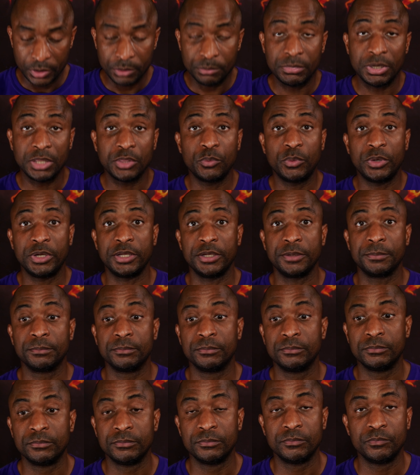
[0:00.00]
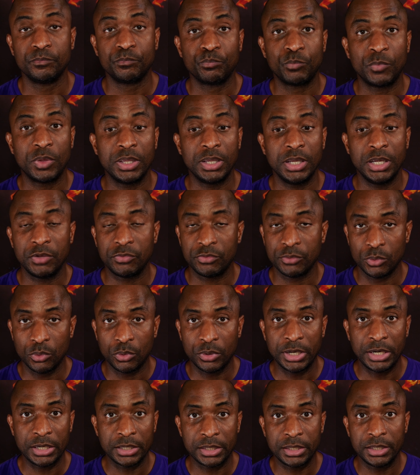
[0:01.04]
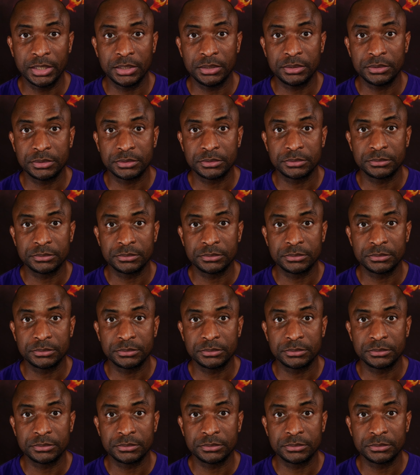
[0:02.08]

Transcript: By the way, if the Lord had killed